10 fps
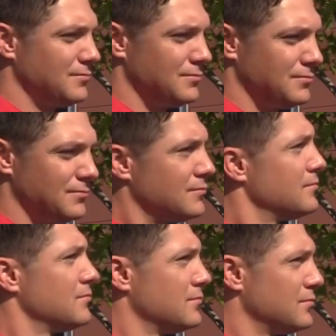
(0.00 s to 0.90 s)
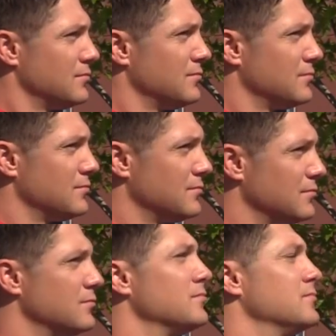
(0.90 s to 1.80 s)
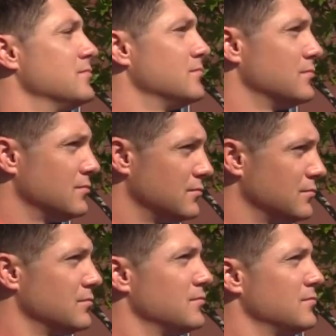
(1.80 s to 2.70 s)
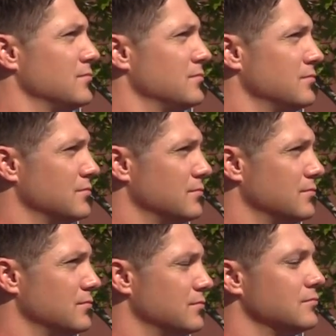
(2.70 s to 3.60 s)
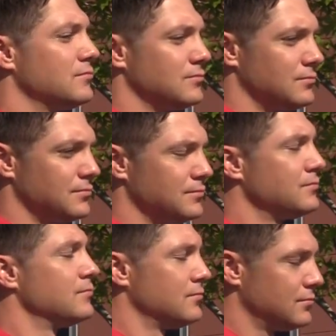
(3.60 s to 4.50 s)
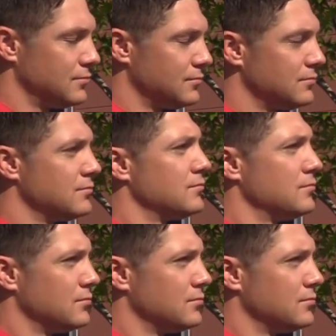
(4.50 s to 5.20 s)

This person isn't speaking.